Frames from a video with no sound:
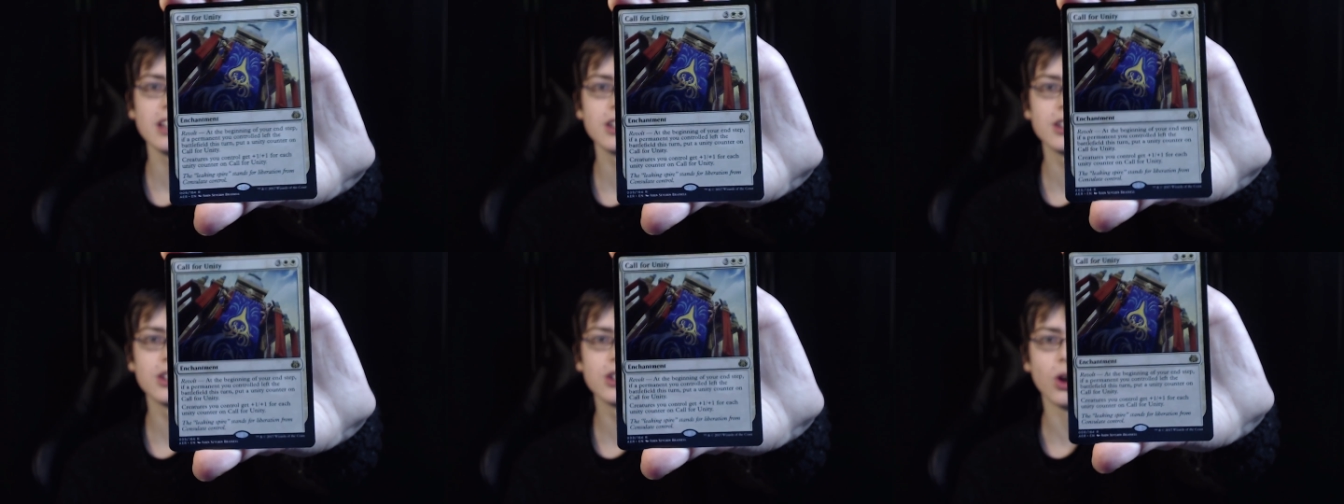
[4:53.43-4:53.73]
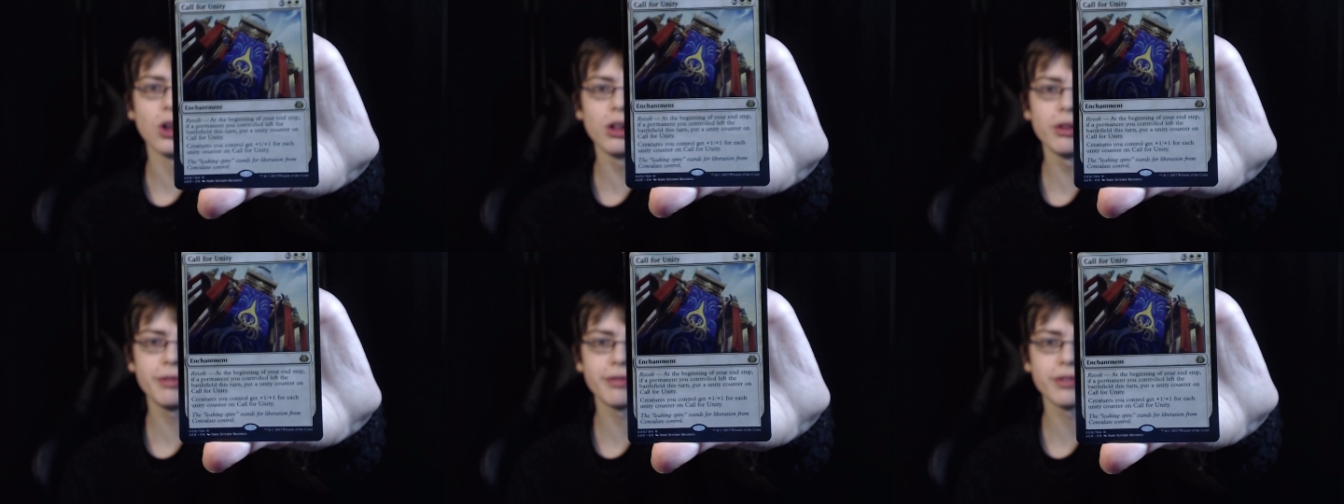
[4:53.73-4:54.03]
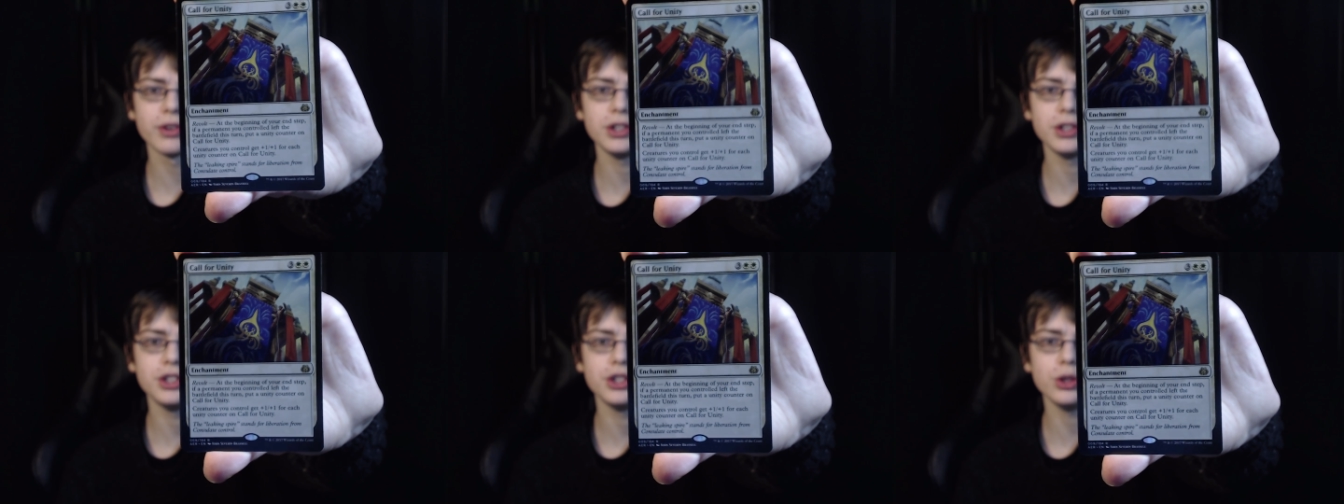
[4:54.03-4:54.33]
Call
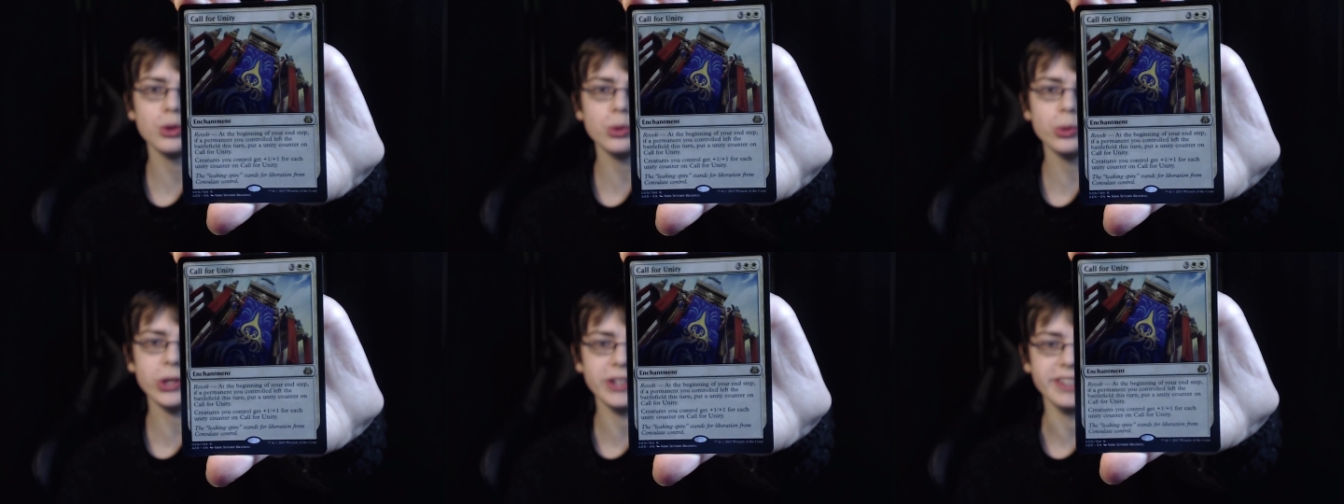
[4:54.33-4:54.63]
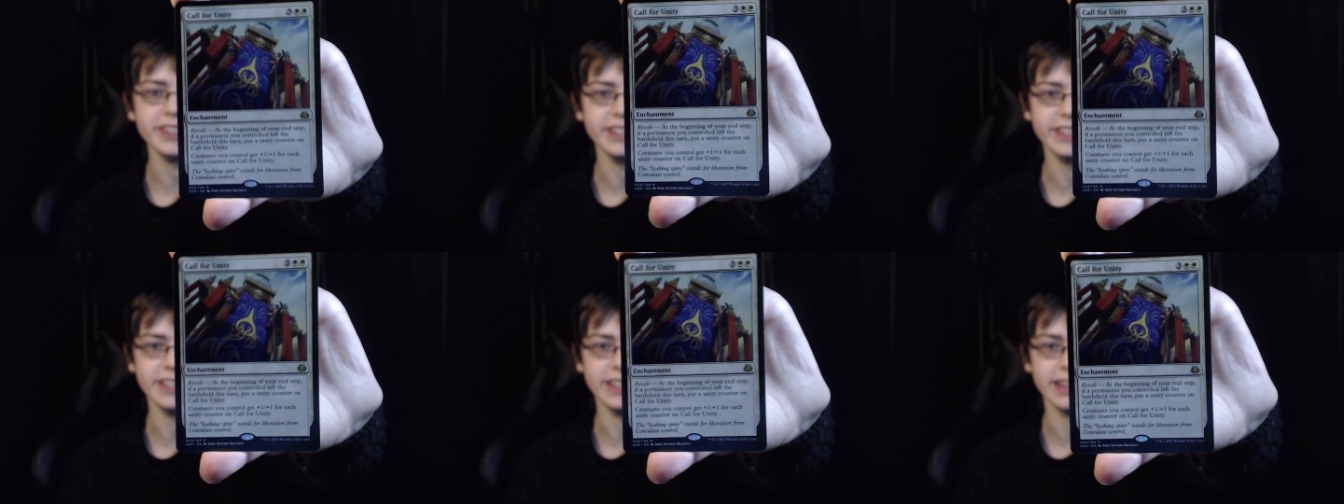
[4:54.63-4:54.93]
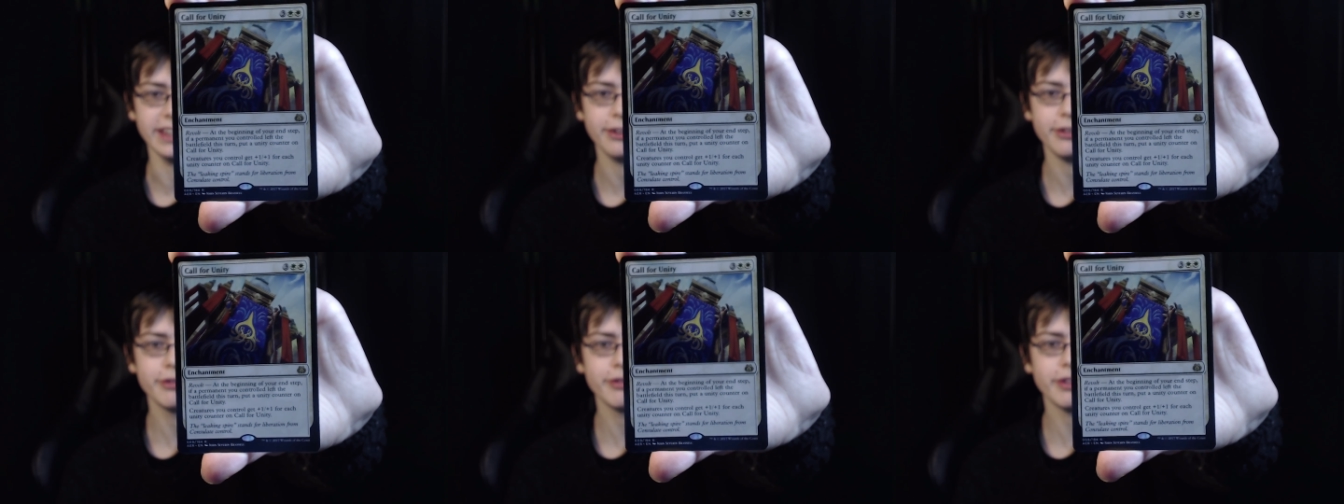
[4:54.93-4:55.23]
for Unity,
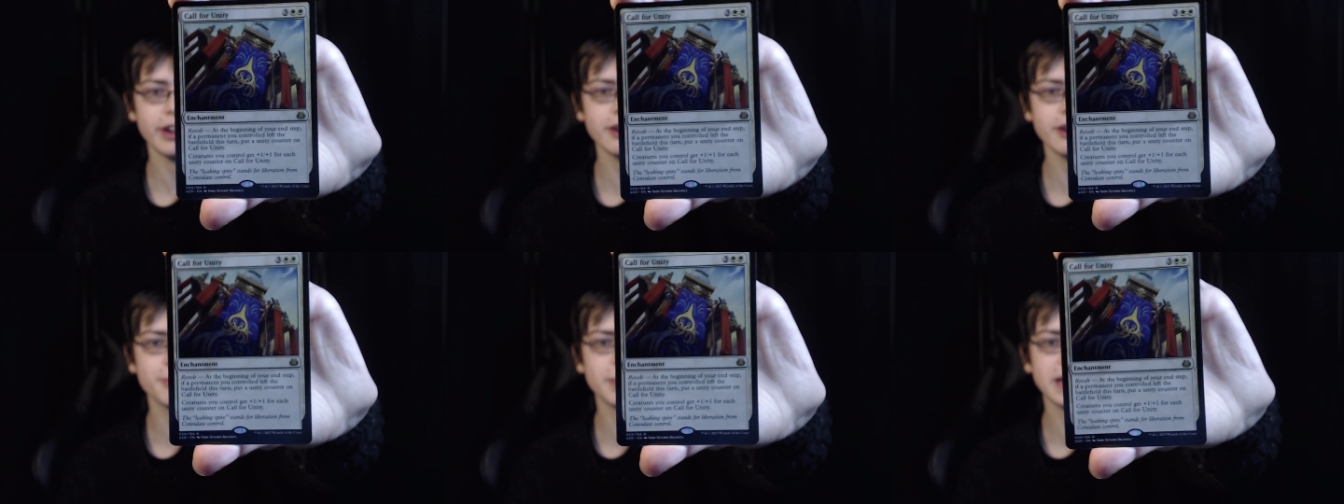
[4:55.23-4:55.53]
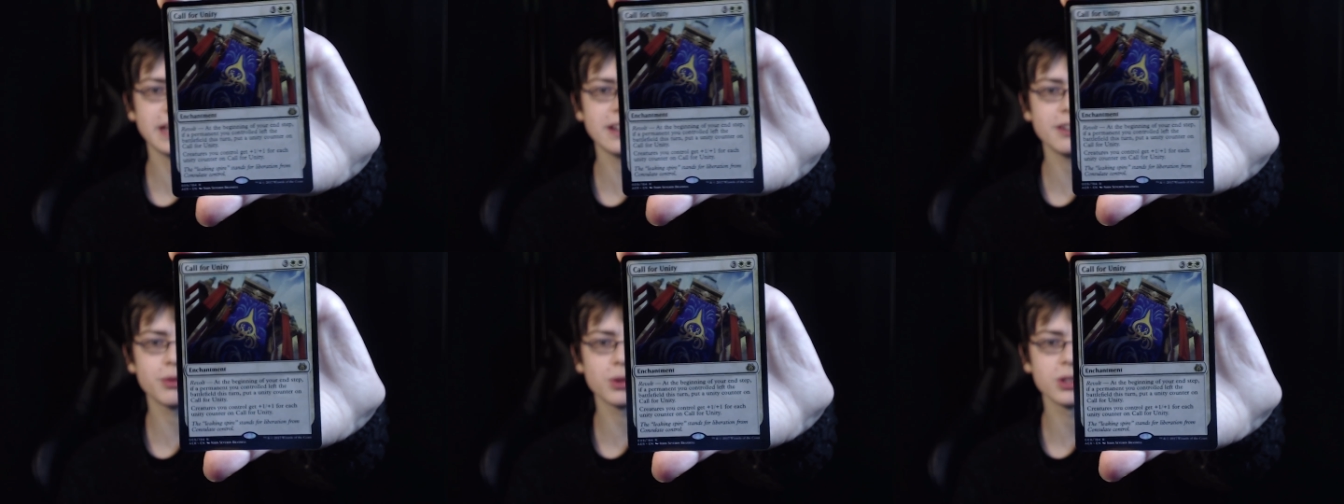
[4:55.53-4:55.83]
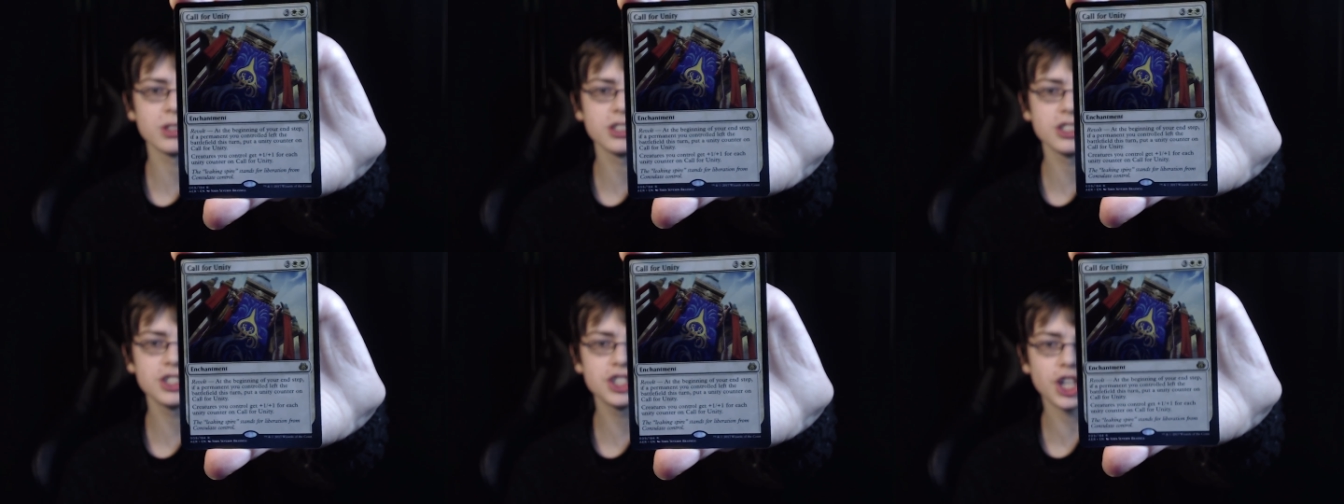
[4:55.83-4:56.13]
5 mana for
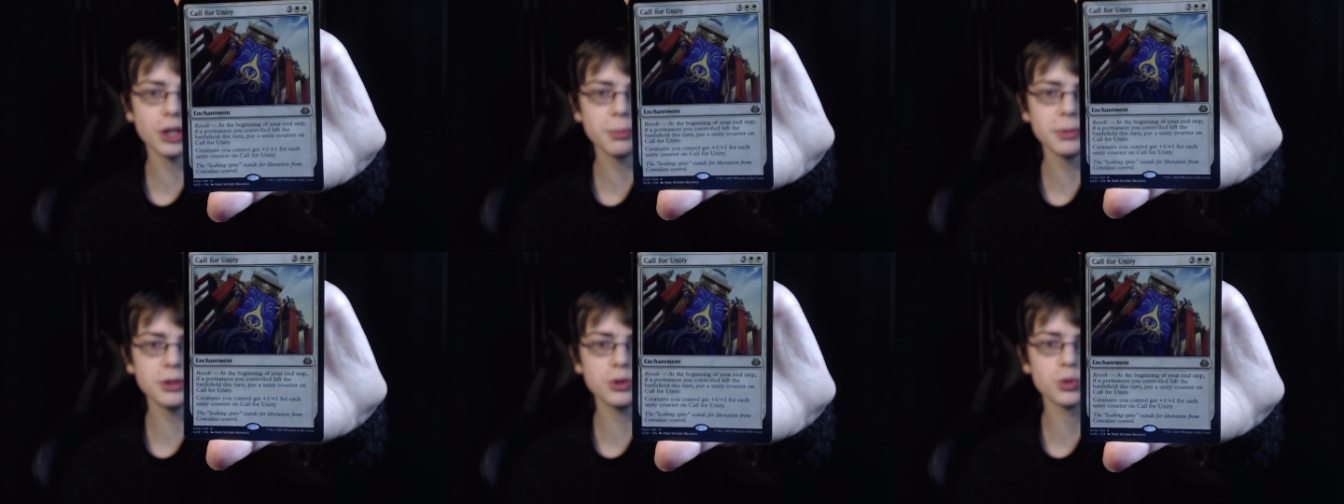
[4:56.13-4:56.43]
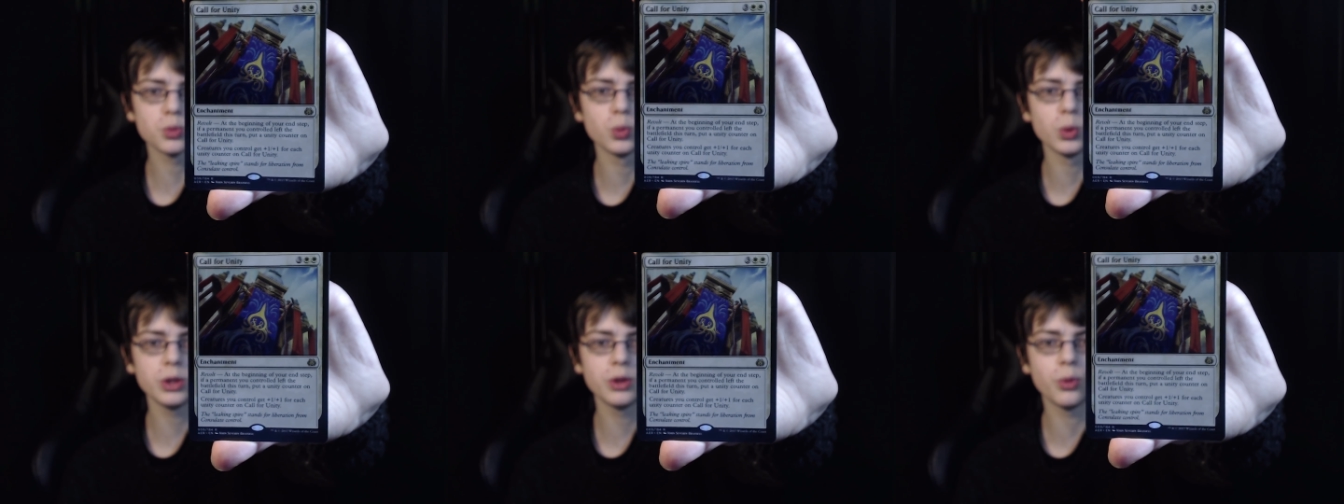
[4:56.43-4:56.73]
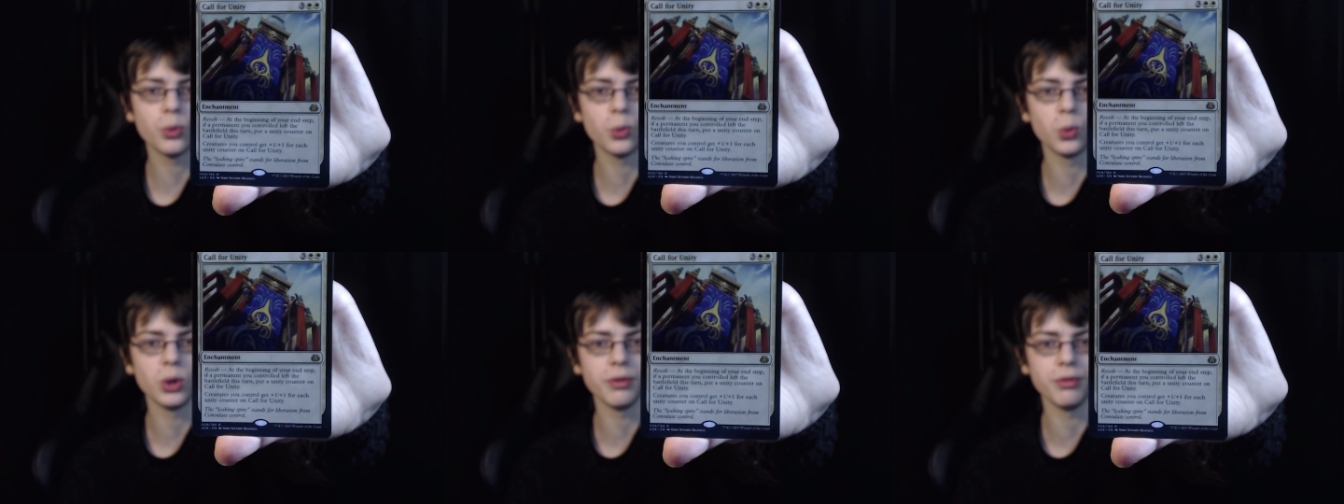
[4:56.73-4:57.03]
an enchantment with
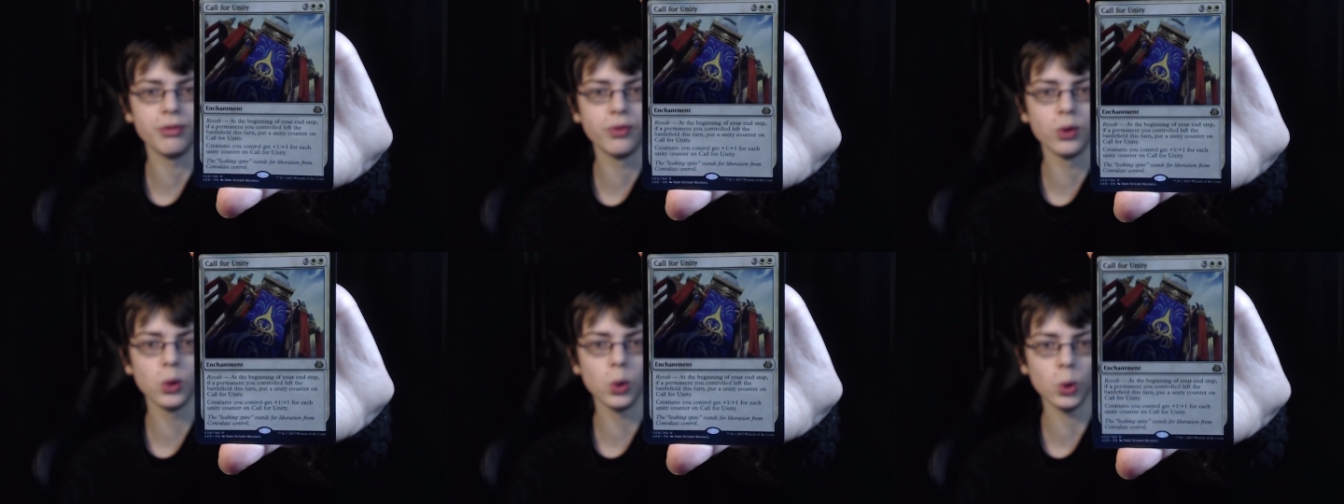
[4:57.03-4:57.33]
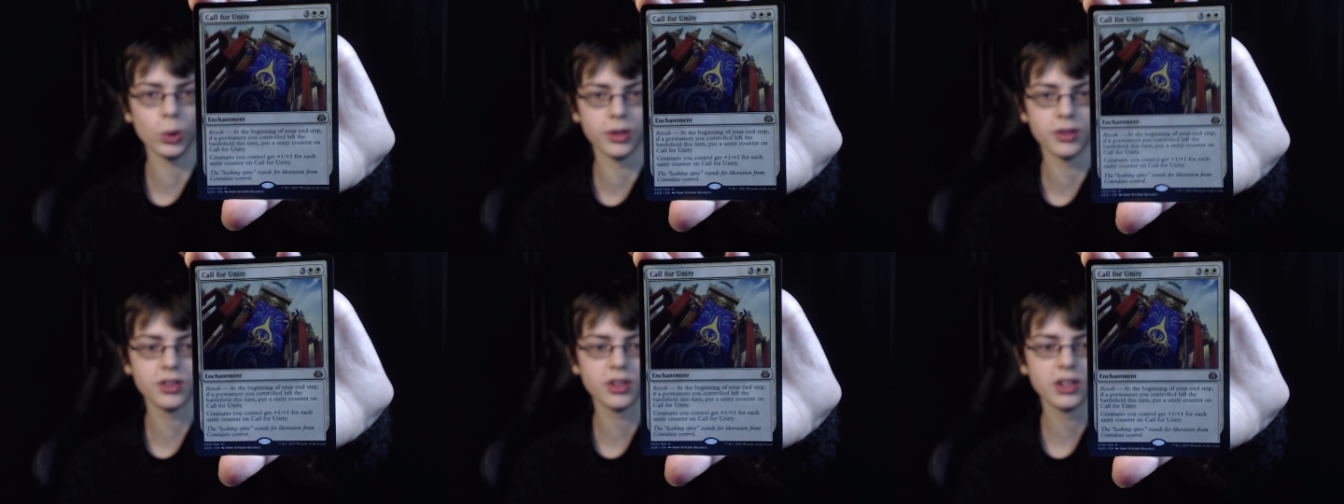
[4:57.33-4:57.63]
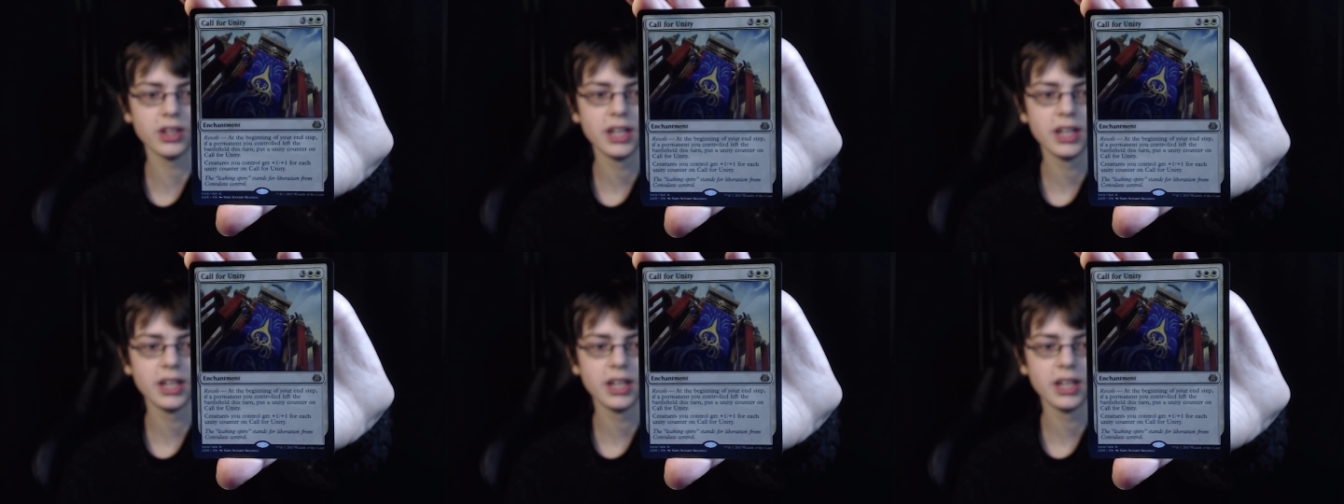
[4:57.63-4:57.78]
Revolt.